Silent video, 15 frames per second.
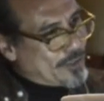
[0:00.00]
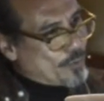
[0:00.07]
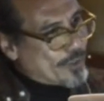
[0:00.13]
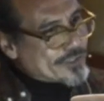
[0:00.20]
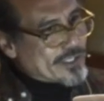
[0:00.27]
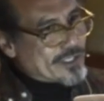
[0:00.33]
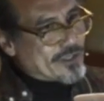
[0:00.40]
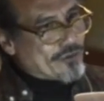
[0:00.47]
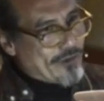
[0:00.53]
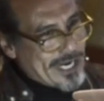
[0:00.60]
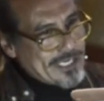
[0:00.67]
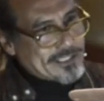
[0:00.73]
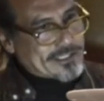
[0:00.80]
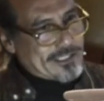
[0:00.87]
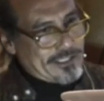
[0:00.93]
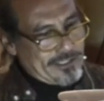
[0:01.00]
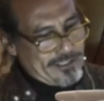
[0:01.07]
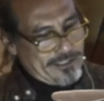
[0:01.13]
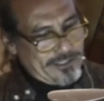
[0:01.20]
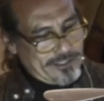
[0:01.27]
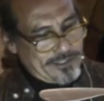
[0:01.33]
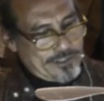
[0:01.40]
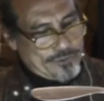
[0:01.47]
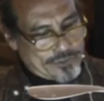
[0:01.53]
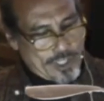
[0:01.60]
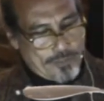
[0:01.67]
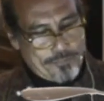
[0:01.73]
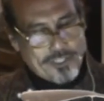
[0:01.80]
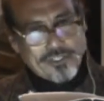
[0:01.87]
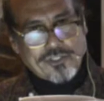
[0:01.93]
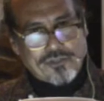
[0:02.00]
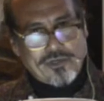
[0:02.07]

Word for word: was a crazy utopian